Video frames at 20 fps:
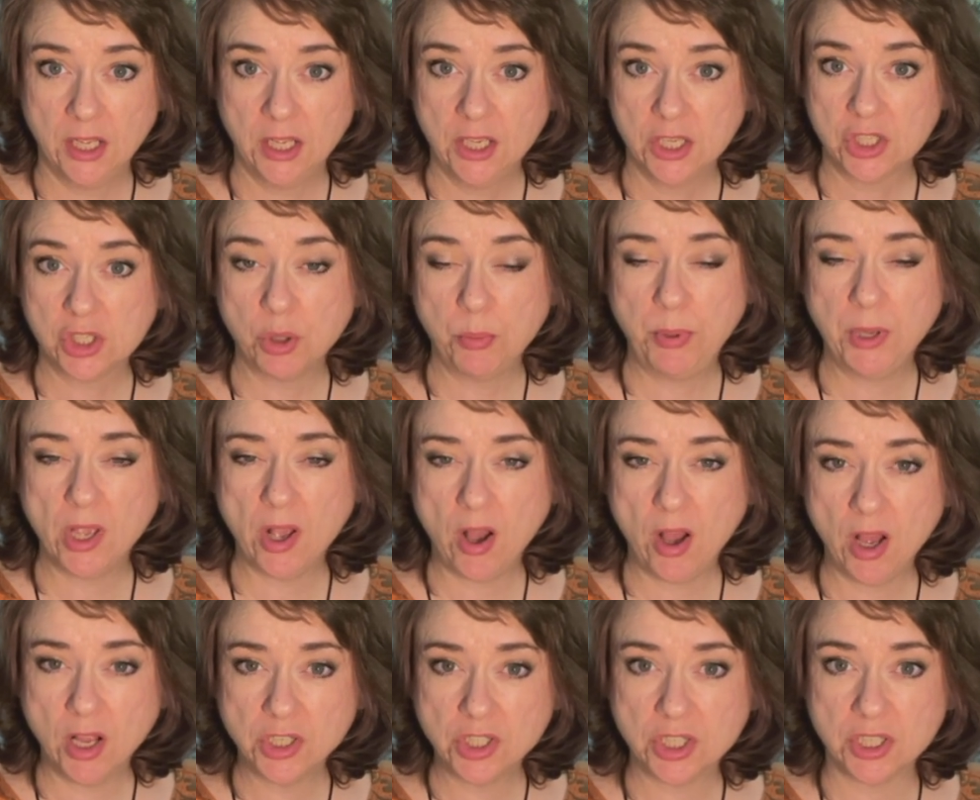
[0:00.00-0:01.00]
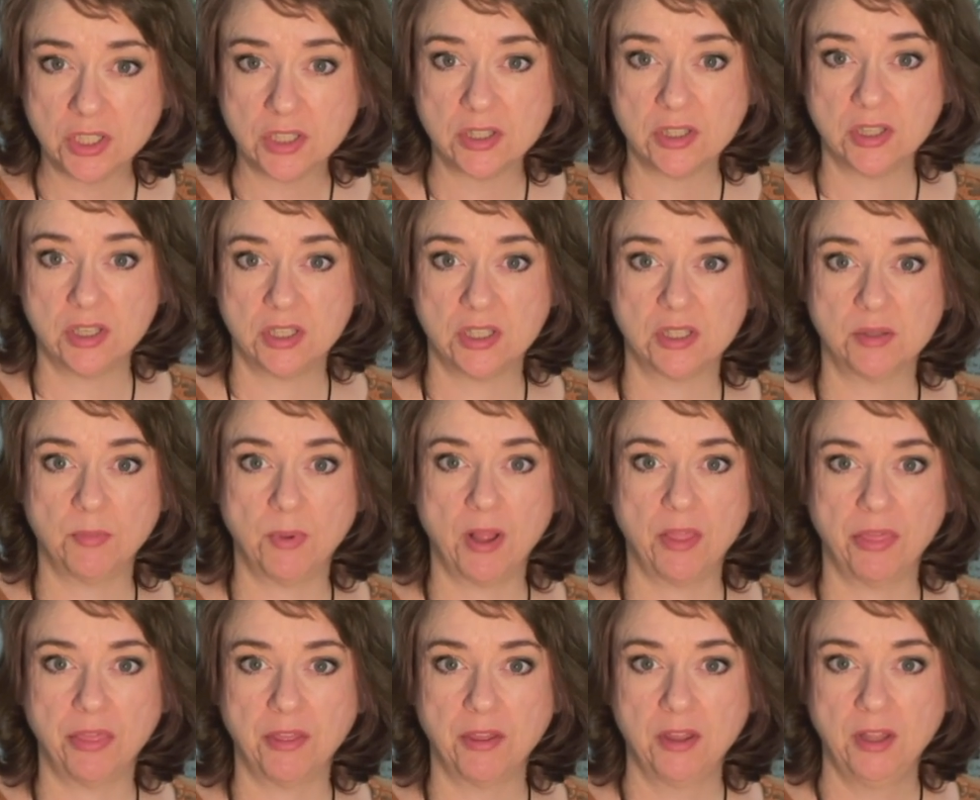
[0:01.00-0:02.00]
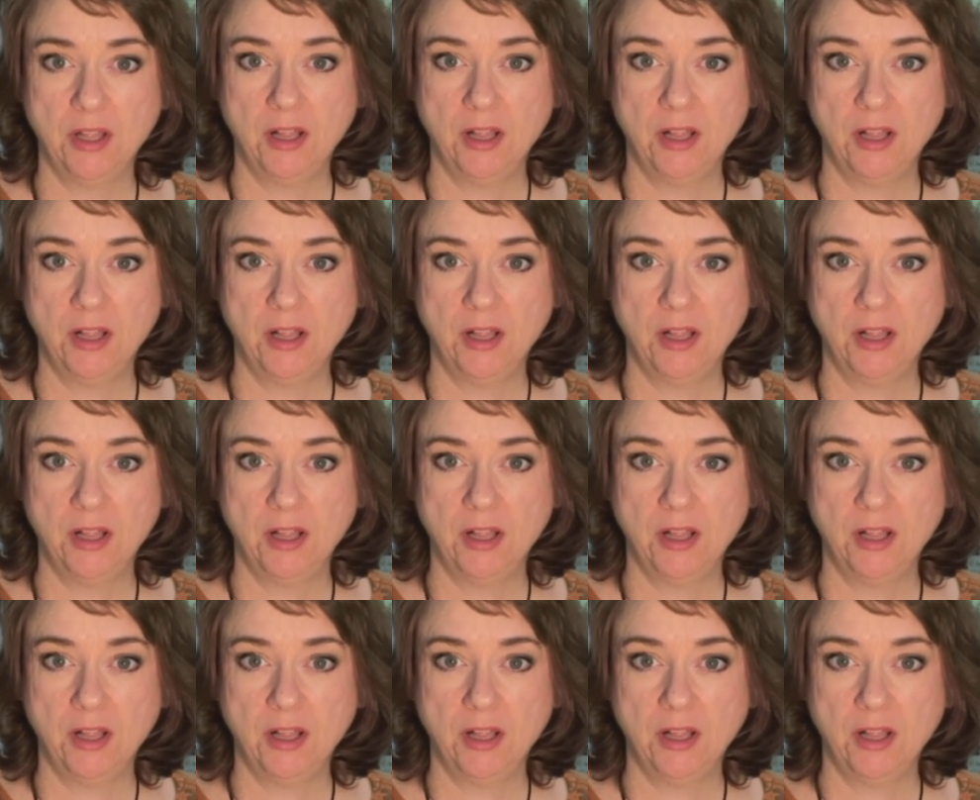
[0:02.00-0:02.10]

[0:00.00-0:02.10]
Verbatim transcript: So be conscious this month.